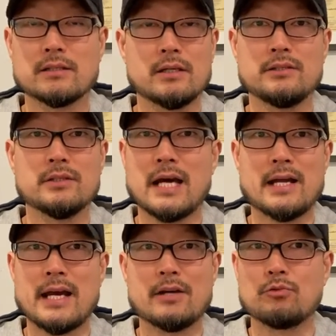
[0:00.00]

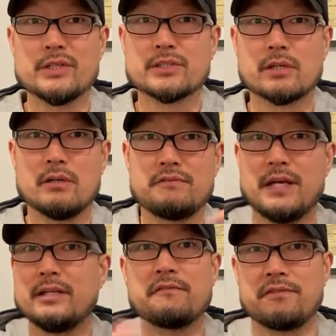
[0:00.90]
at risk of
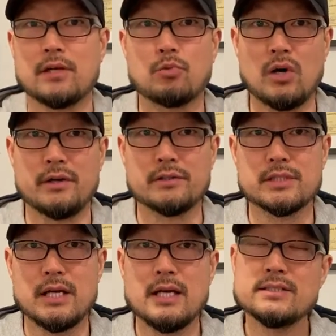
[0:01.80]
any floodwaters.